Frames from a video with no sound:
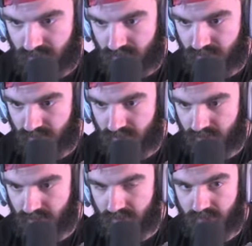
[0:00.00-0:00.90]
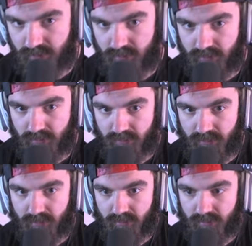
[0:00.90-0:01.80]

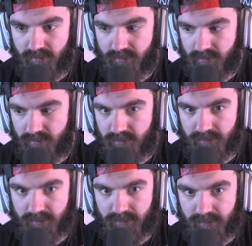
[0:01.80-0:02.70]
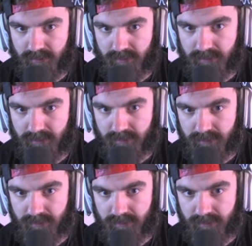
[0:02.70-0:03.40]
(no one is talking)